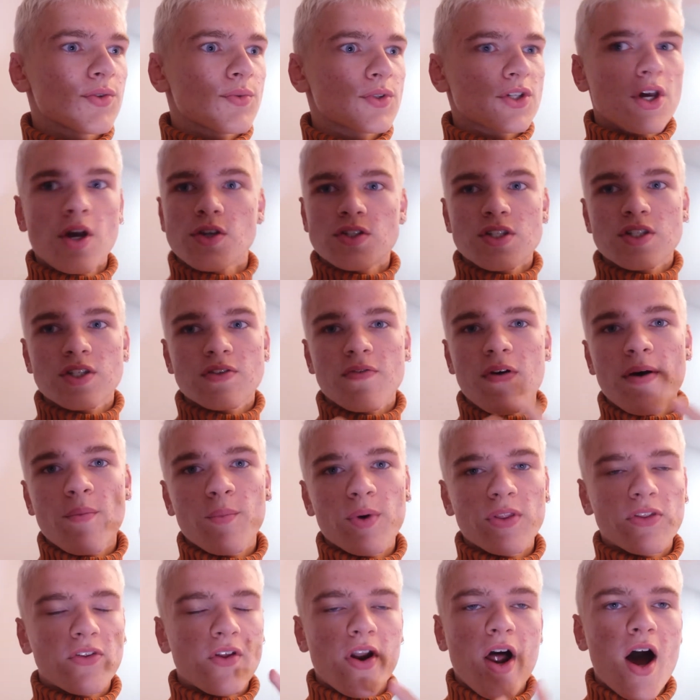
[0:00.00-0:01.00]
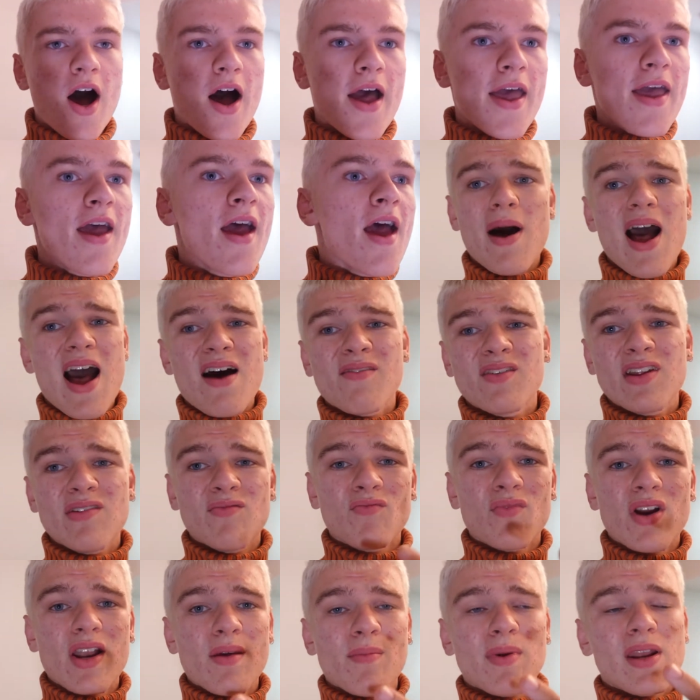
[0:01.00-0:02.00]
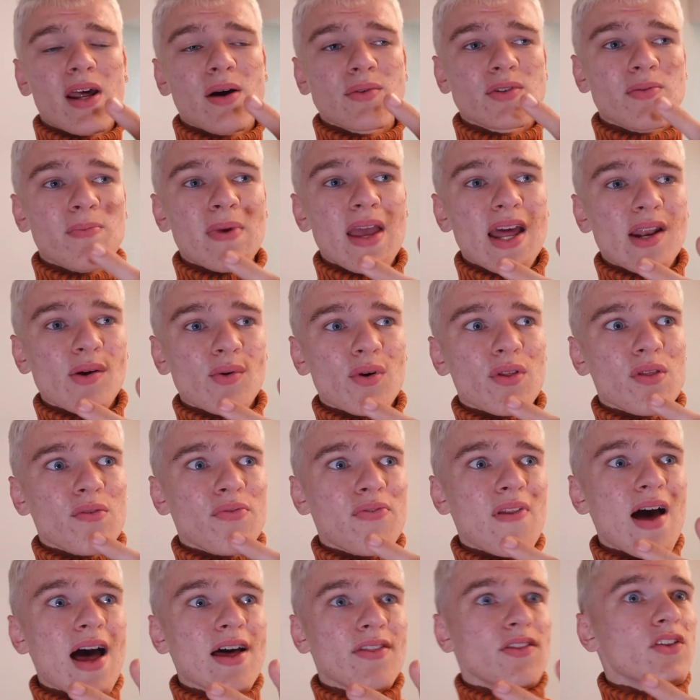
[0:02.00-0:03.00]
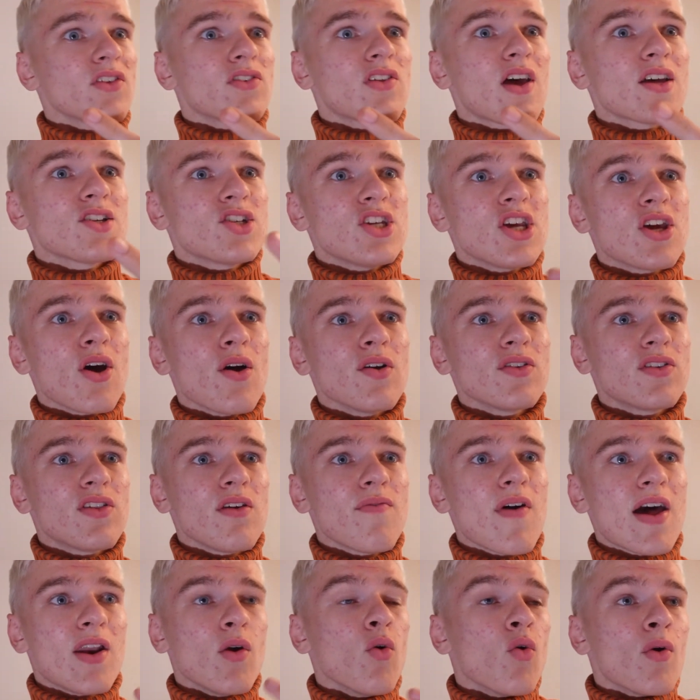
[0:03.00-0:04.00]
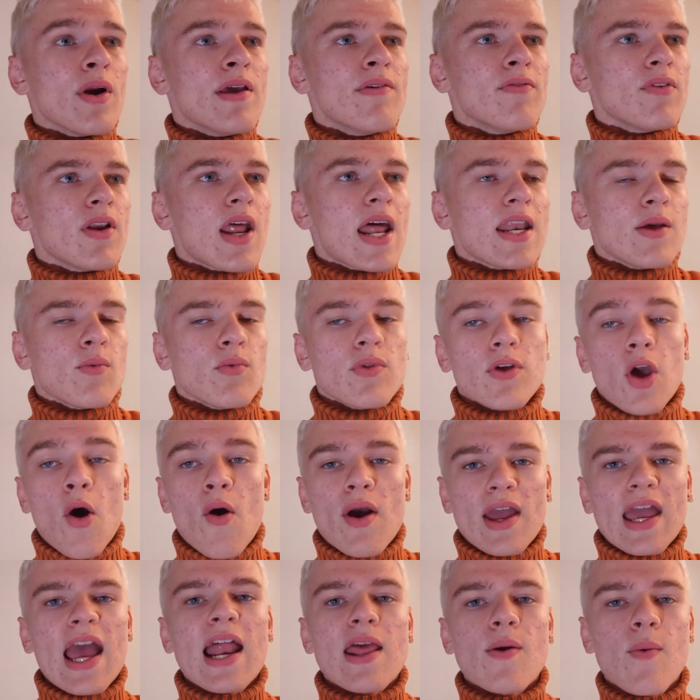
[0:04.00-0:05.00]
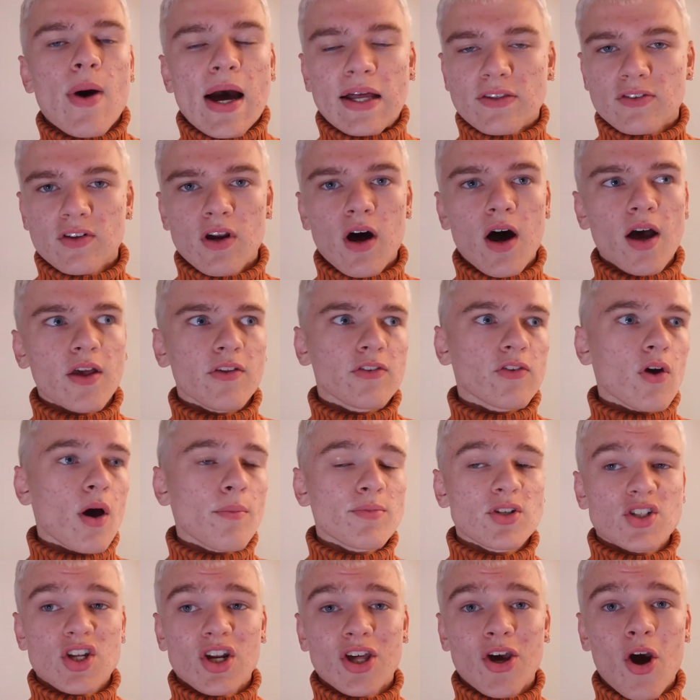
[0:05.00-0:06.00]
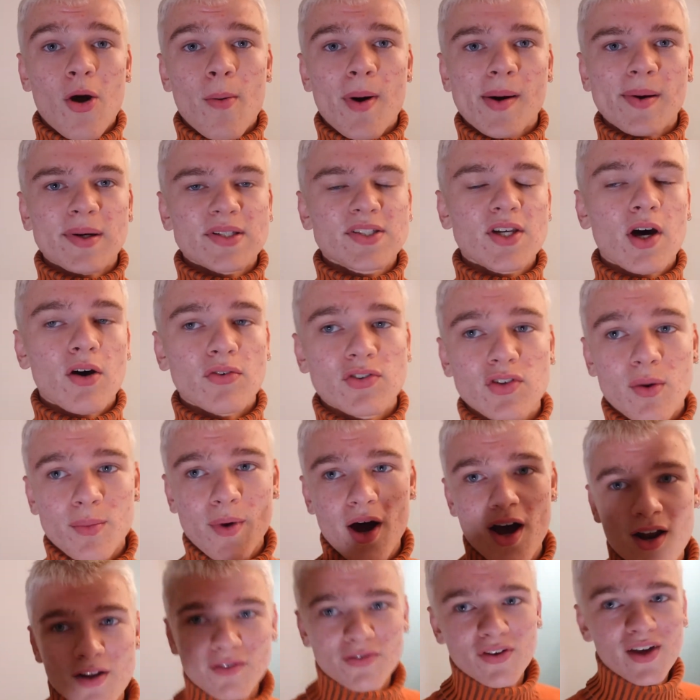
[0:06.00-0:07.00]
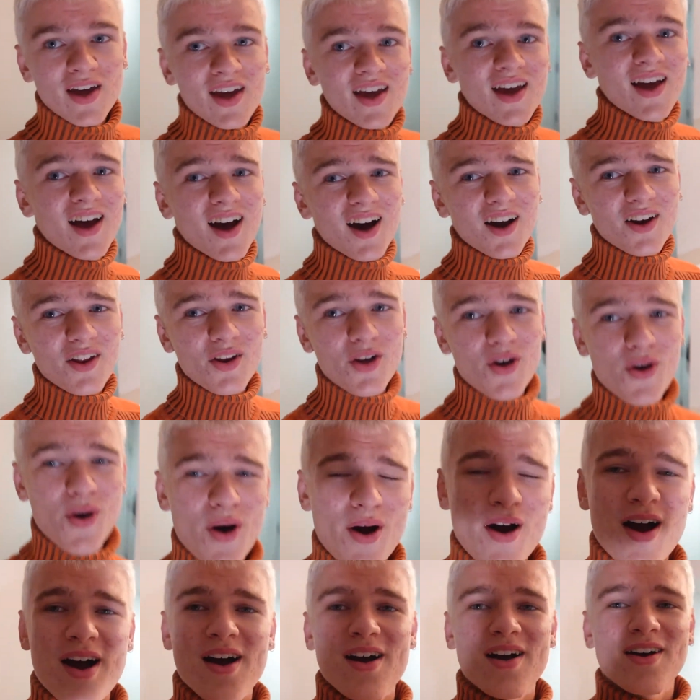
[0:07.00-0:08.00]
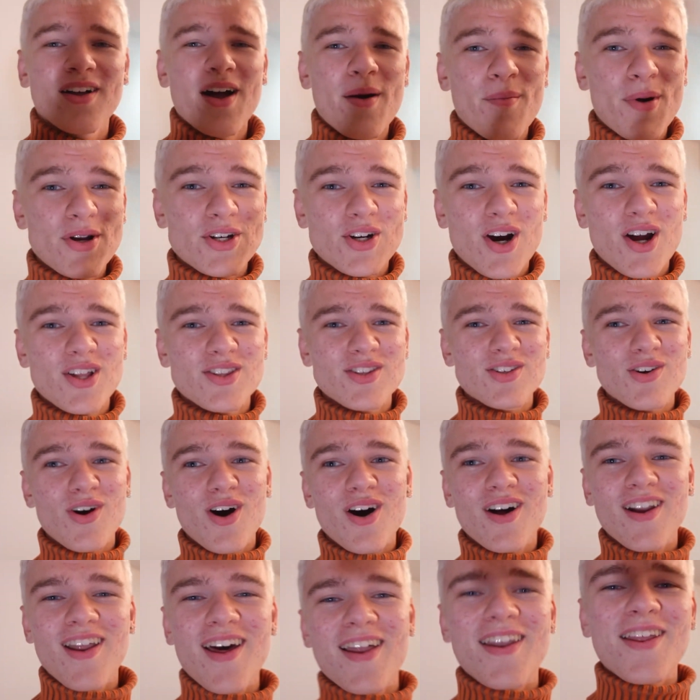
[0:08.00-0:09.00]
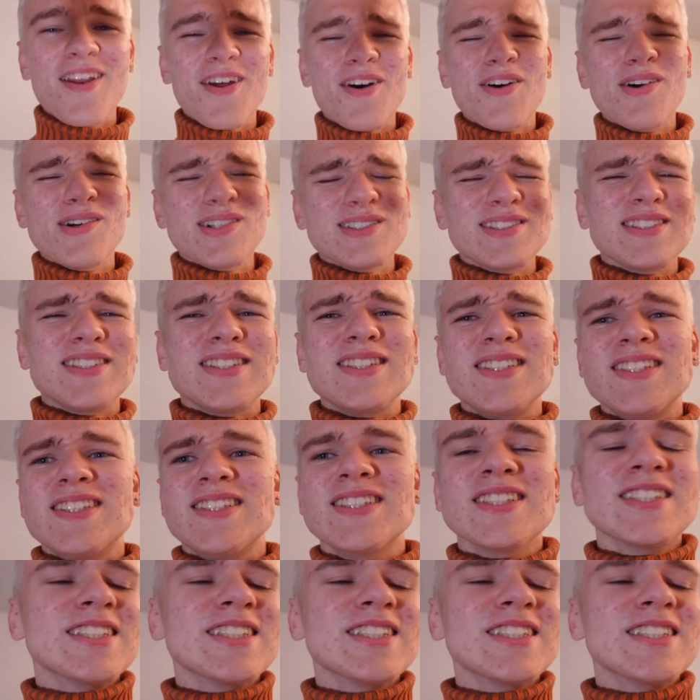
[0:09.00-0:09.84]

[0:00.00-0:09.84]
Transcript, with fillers: someone to go to this event with tonight. But I haven't even really been able to meet anyone in the flat that's actually going to the event or even any going anywhere tonight. So I'm just going to go by myself. So I'm kind of, I don't know, uh, am I trying too hard? I don't know.